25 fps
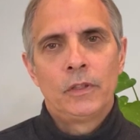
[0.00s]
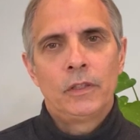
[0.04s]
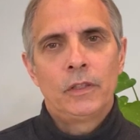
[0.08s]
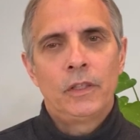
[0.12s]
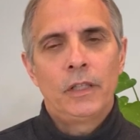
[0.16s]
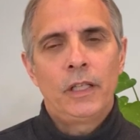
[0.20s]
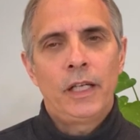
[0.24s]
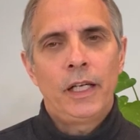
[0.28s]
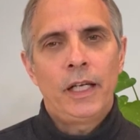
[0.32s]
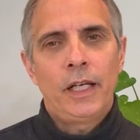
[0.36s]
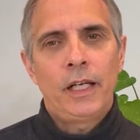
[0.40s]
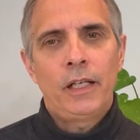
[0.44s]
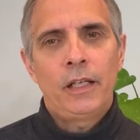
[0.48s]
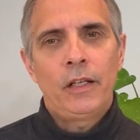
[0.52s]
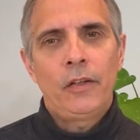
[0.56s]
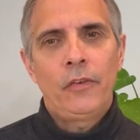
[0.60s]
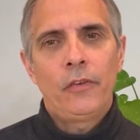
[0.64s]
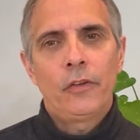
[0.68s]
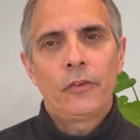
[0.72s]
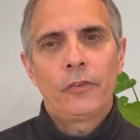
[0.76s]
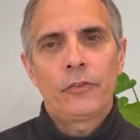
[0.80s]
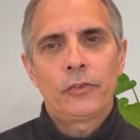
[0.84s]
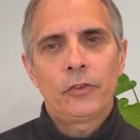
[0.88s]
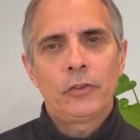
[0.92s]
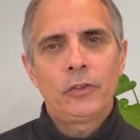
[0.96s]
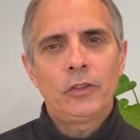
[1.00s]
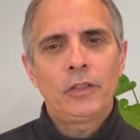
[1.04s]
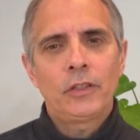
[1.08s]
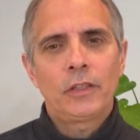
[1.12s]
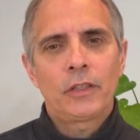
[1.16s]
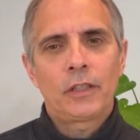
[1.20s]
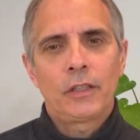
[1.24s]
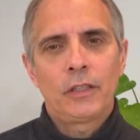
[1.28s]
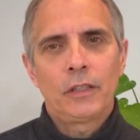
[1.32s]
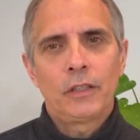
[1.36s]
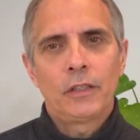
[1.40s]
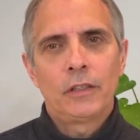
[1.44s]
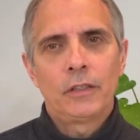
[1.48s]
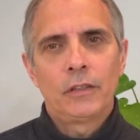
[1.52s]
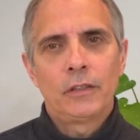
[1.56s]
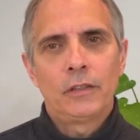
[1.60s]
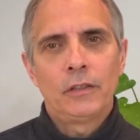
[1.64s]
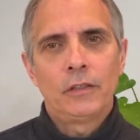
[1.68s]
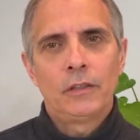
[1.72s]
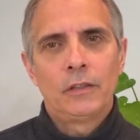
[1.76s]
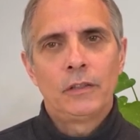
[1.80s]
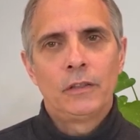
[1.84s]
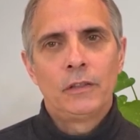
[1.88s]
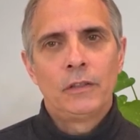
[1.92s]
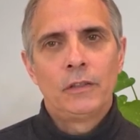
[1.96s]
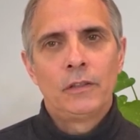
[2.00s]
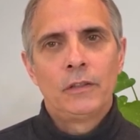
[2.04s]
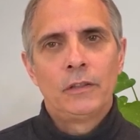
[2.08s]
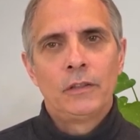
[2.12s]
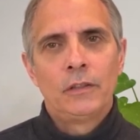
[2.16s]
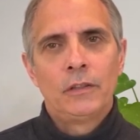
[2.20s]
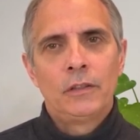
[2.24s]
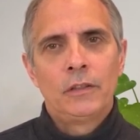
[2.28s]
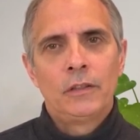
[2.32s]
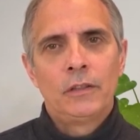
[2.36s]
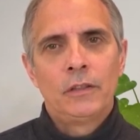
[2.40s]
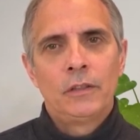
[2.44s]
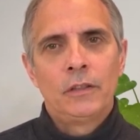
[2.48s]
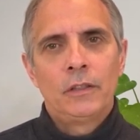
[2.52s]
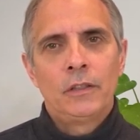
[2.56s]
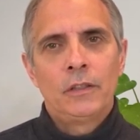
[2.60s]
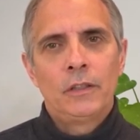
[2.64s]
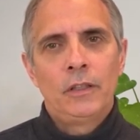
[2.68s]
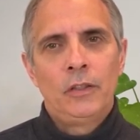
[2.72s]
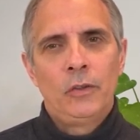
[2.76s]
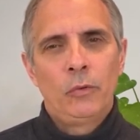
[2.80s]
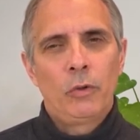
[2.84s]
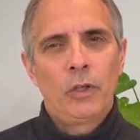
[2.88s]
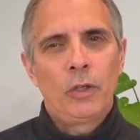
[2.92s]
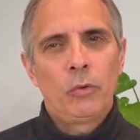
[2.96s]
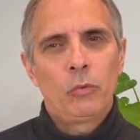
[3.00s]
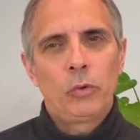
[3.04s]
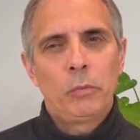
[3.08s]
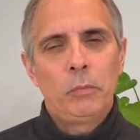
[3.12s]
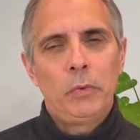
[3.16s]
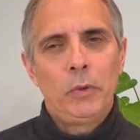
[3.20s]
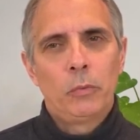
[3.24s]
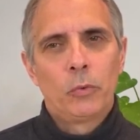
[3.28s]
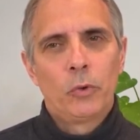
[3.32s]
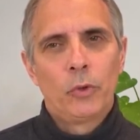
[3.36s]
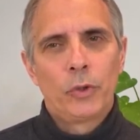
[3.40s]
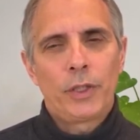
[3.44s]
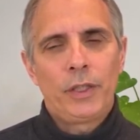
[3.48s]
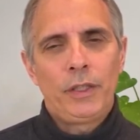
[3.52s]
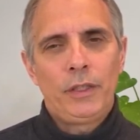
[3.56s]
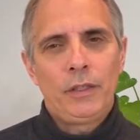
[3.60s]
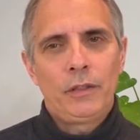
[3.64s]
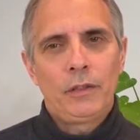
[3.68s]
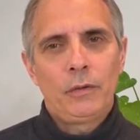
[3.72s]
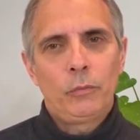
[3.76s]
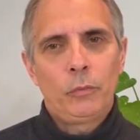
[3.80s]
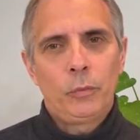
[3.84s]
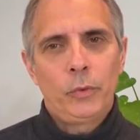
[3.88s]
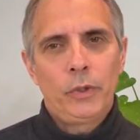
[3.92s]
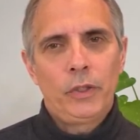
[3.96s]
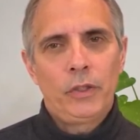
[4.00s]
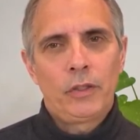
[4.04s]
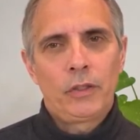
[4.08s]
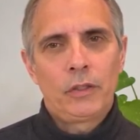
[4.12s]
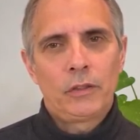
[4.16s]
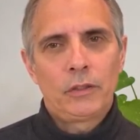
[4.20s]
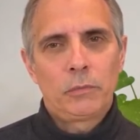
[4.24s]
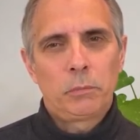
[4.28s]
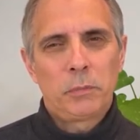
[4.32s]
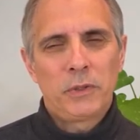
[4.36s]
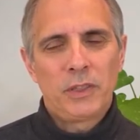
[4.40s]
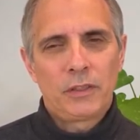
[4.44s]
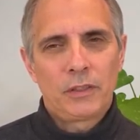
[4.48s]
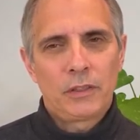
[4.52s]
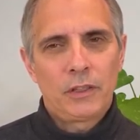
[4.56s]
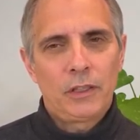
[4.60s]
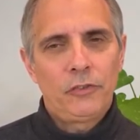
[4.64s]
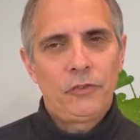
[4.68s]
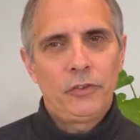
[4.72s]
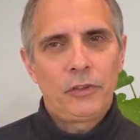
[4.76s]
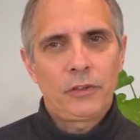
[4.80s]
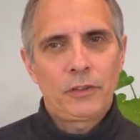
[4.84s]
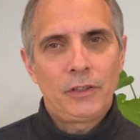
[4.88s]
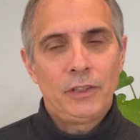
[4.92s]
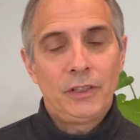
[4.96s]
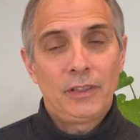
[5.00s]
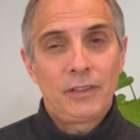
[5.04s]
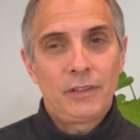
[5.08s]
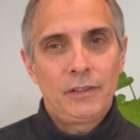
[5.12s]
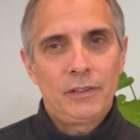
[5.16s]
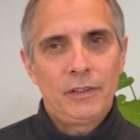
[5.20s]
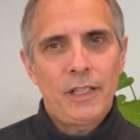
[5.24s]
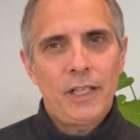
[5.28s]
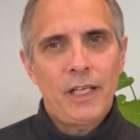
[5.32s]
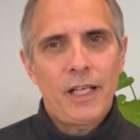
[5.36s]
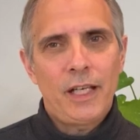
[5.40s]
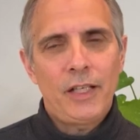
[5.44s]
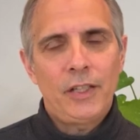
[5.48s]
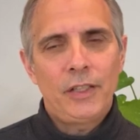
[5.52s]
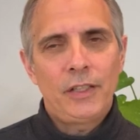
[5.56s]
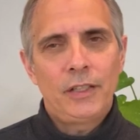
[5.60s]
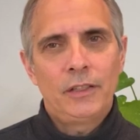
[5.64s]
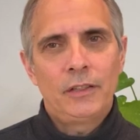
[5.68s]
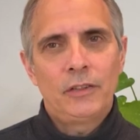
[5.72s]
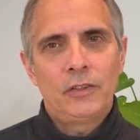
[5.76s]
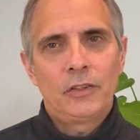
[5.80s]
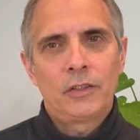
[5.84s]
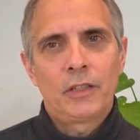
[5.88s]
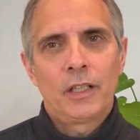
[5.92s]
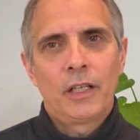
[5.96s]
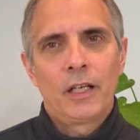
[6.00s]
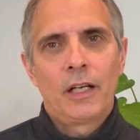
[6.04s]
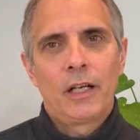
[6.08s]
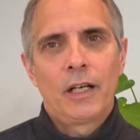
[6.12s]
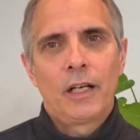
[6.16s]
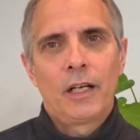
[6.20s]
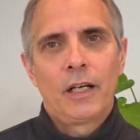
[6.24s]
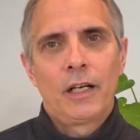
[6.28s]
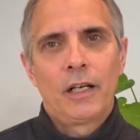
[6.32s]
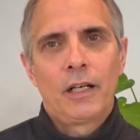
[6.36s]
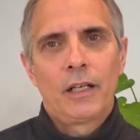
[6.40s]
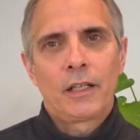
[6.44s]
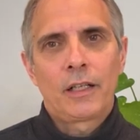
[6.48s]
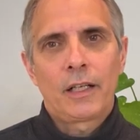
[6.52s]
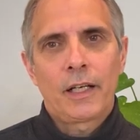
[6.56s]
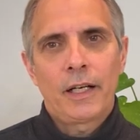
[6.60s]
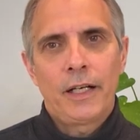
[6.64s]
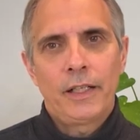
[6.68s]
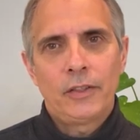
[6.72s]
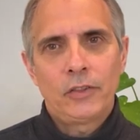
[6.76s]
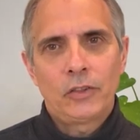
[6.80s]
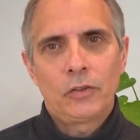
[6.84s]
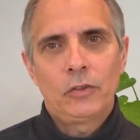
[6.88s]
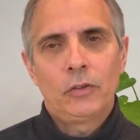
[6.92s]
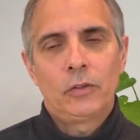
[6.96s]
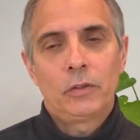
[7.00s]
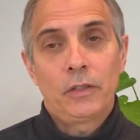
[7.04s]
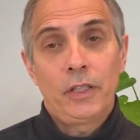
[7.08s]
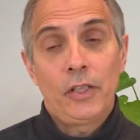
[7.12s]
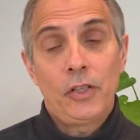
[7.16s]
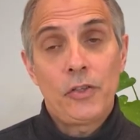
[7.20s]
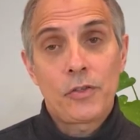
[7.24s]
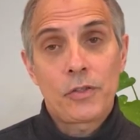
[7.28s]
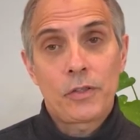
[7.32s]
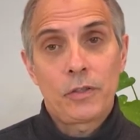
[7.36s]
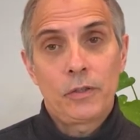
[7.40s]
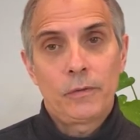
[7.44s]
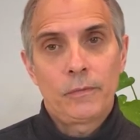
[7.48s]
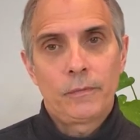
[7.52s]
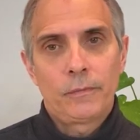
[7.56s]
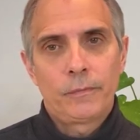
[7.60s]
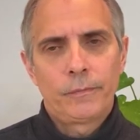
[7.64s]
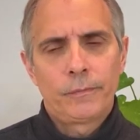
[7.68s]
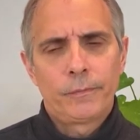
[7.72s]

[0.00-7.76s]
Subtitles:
And the first skill, and the one we'll be working with specifically today, is concentration.